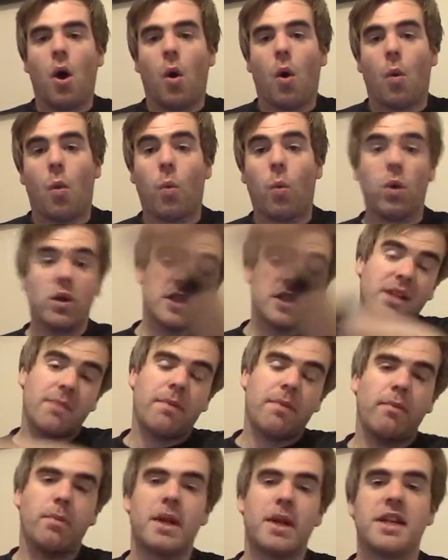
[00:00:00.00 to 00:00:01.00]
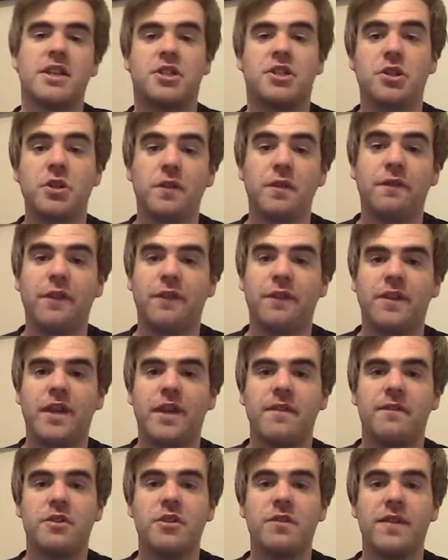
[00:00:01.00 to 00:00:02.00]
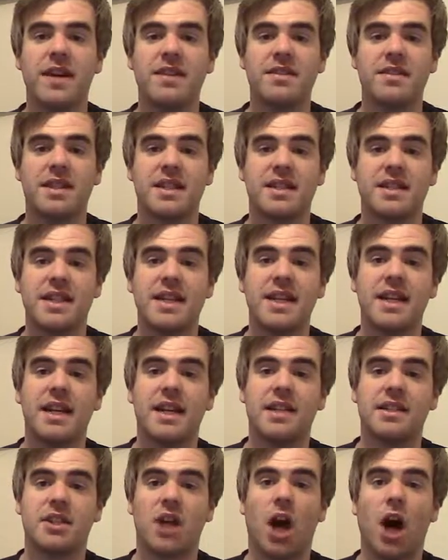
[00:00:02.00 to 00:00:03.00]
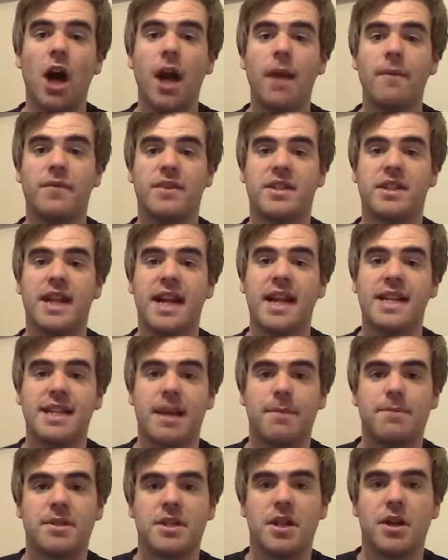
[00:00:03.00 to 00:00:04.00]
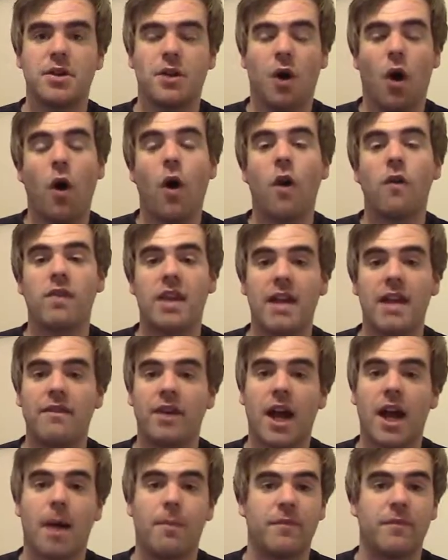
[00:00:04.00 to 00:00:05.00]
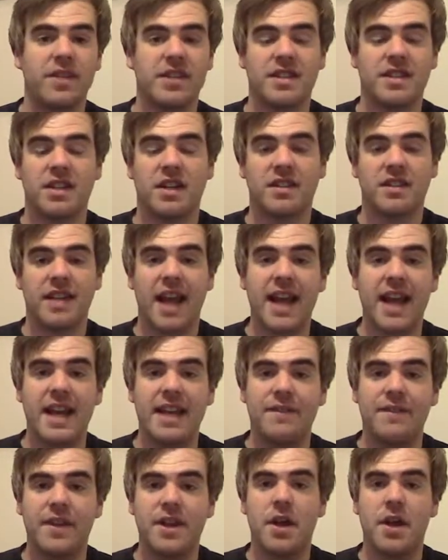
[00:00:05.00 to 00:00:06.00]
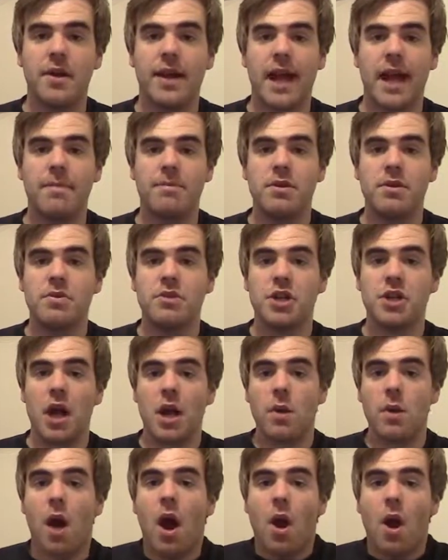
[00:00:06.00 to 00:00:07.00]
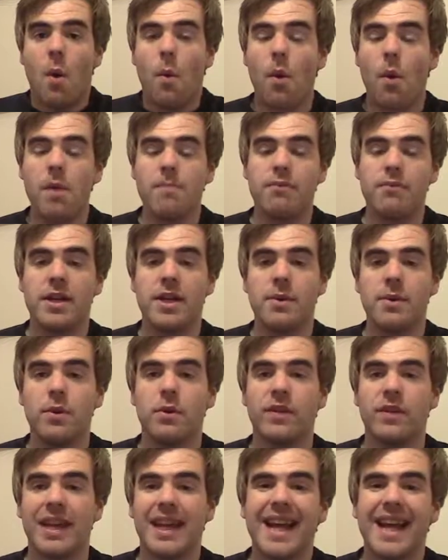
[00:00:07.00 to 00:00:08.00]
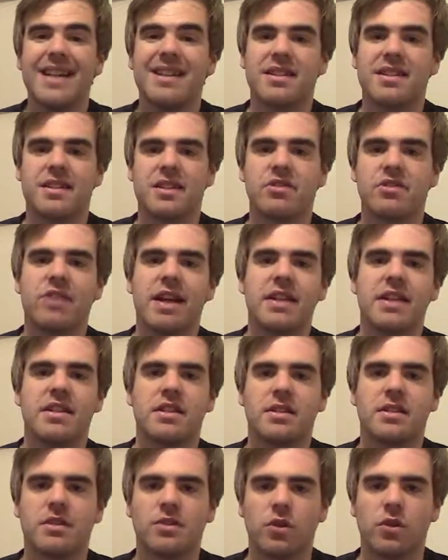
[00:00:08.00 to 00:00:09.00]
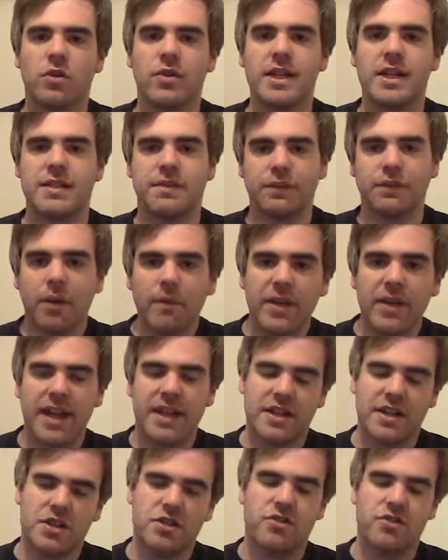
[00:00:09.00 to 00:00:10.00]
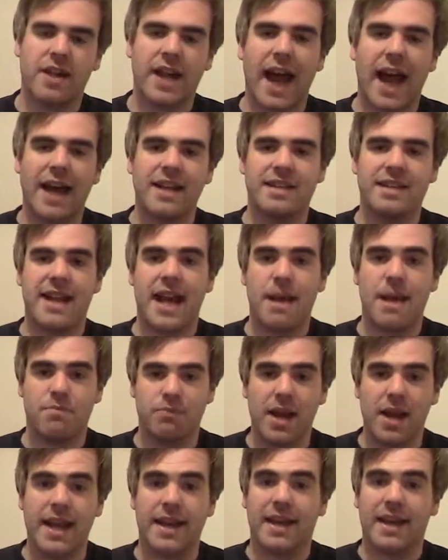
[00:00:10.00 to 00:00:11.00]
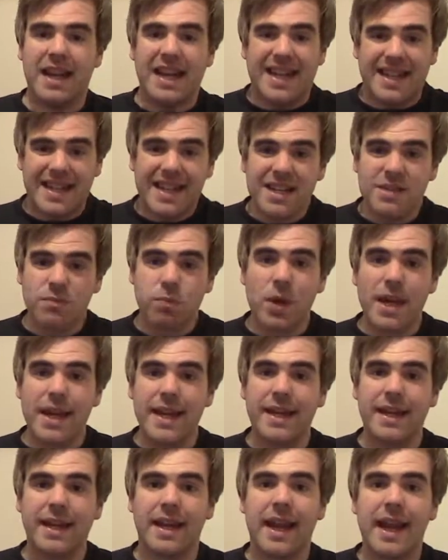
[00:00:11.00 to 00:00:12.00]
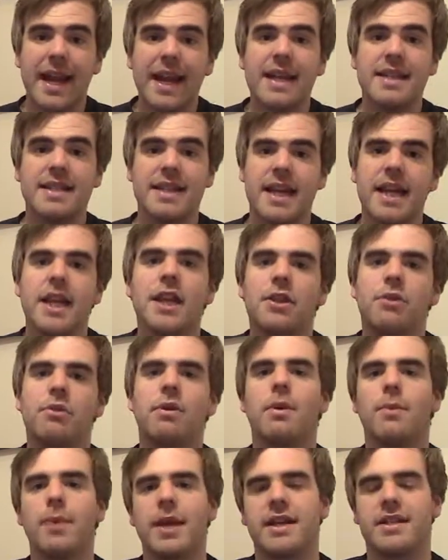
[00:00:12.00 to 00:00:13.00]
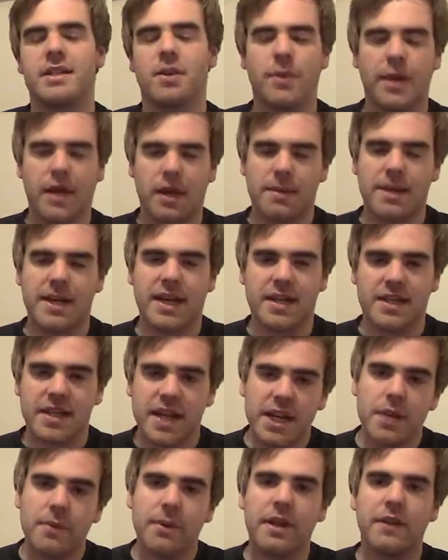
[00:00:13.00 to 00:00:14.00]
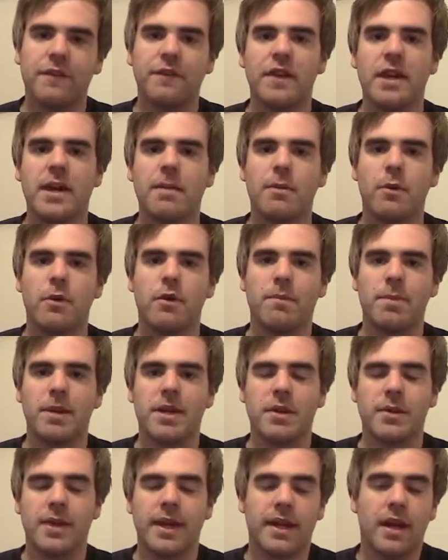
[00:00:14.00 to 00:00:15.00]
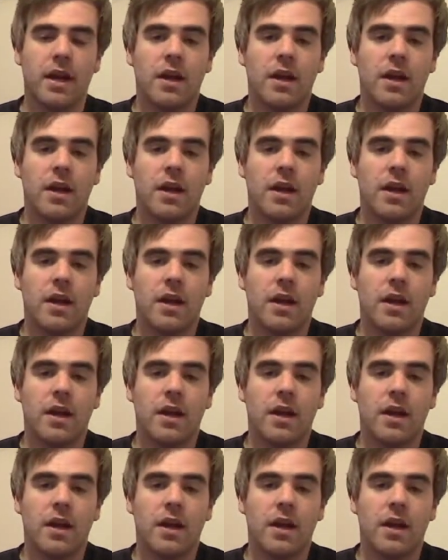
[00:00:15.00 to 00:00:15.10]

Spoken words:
What's up everybody, it's June 15th, 2016 and it's time for today's episode of Level Up. This is our daily video game news show where we bring you all the latest and greatest stories from the industry as they break. This week is E3 week, so we're going to be continuing the theme that we've been doing